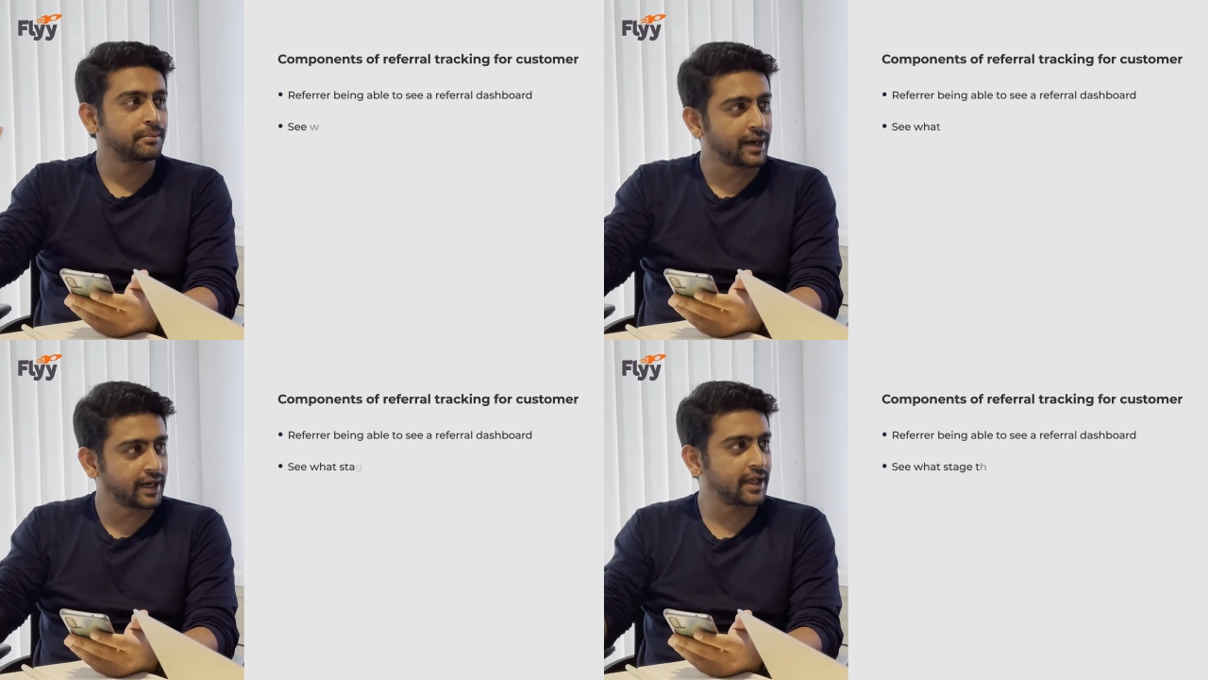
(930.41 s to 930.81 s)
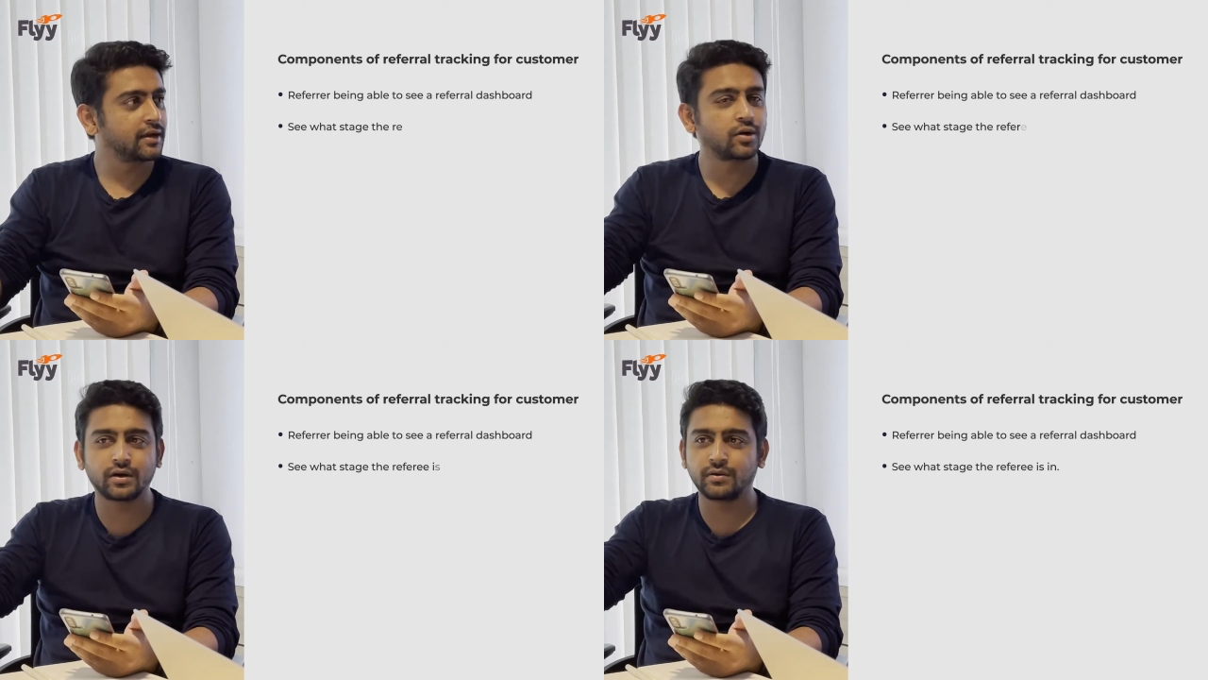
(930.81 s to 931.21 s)

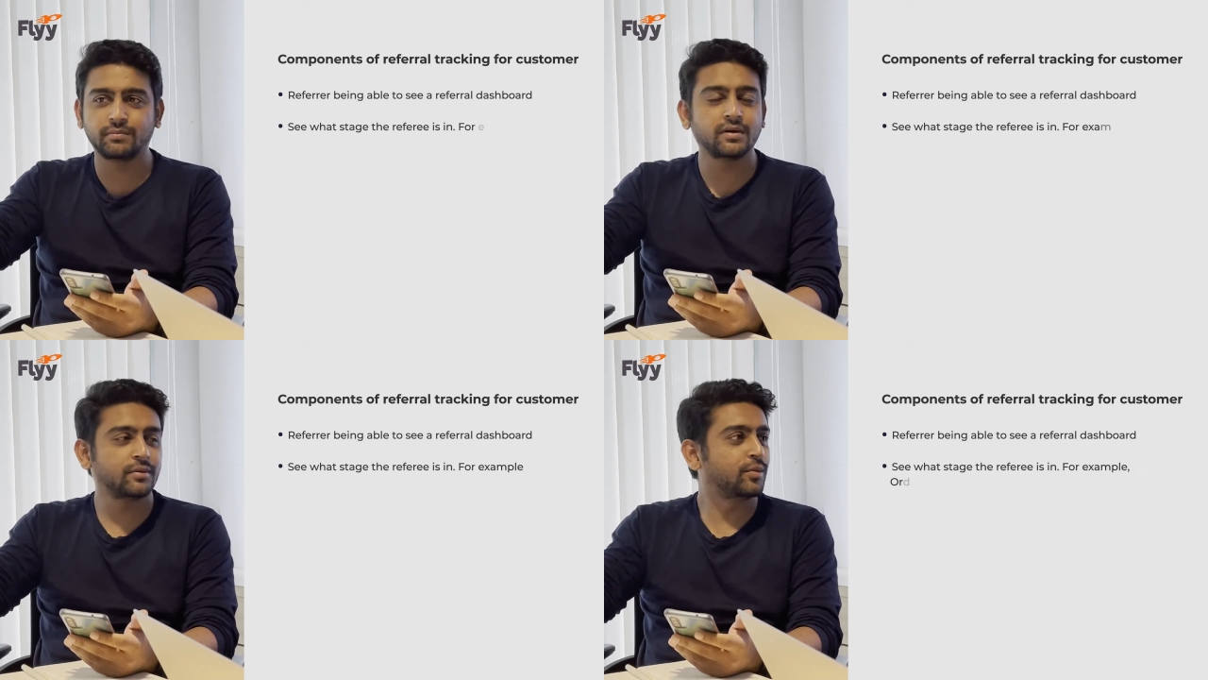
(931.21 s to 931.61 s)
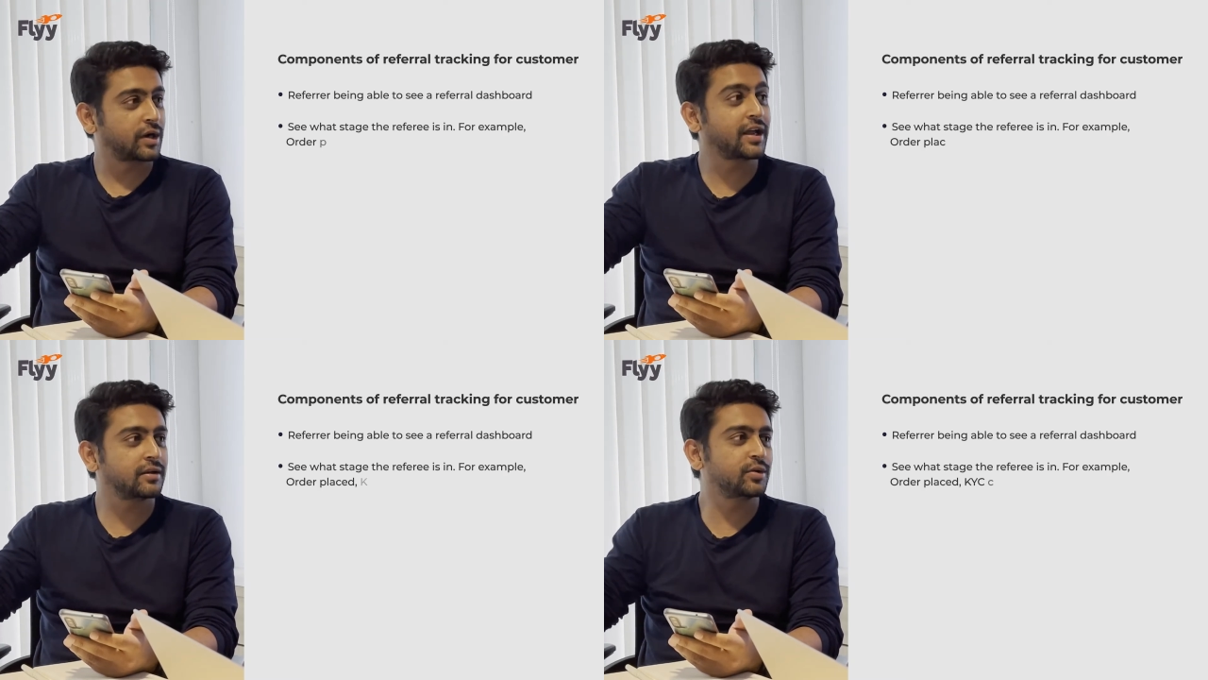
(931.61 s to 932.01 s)
Pending, or
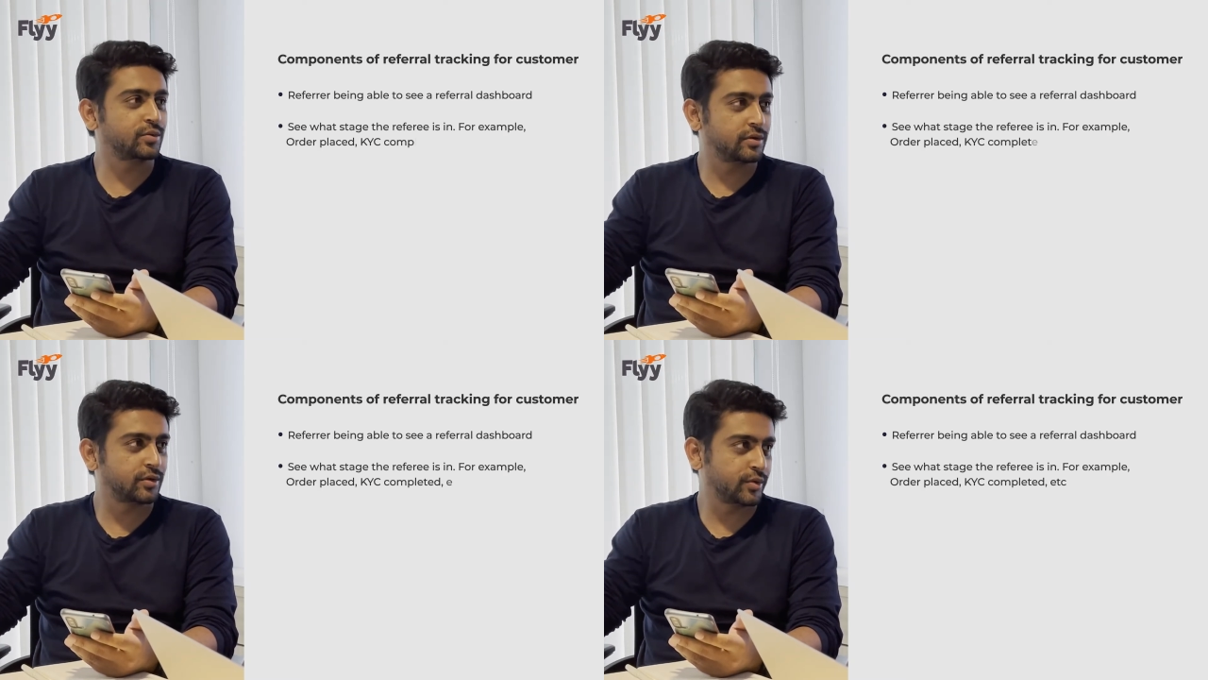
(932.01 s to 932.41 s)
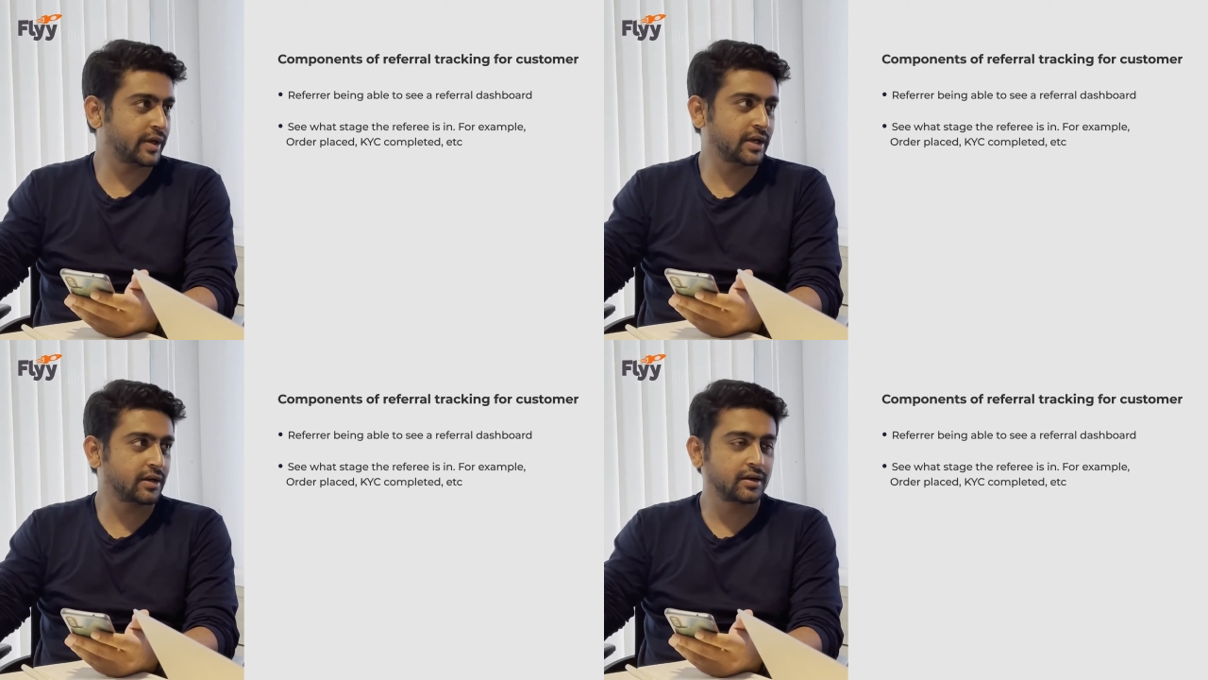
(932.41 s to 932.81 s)
what are you
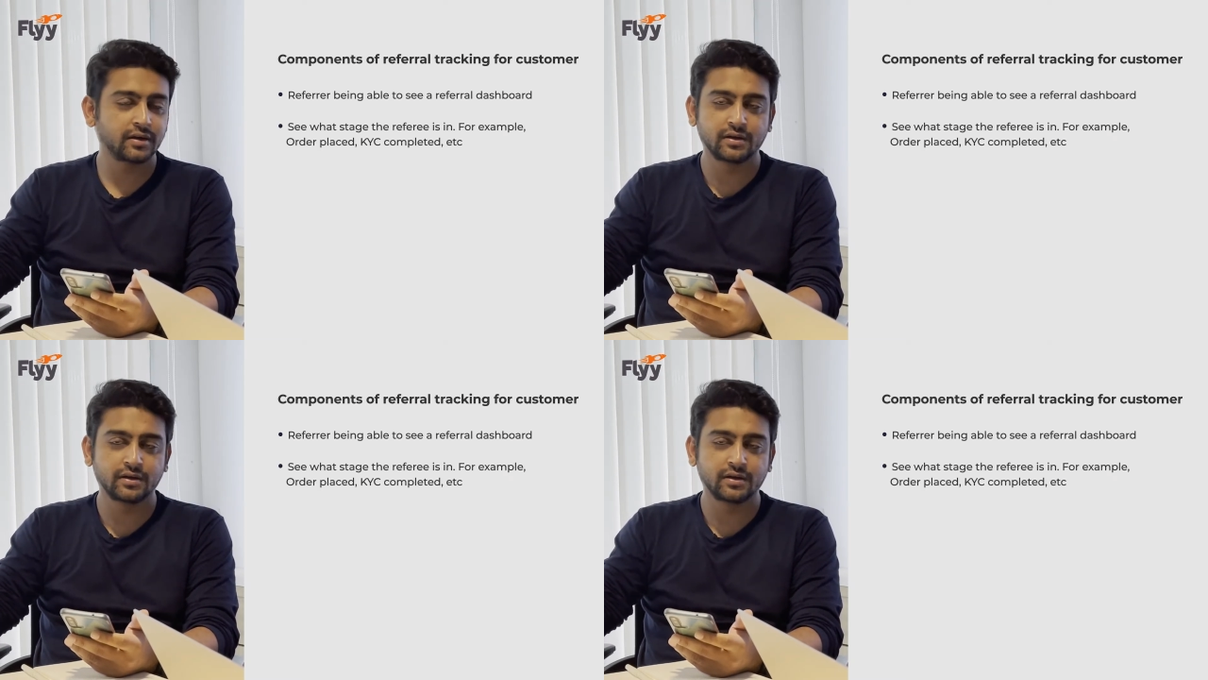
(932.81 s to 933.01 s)
doing?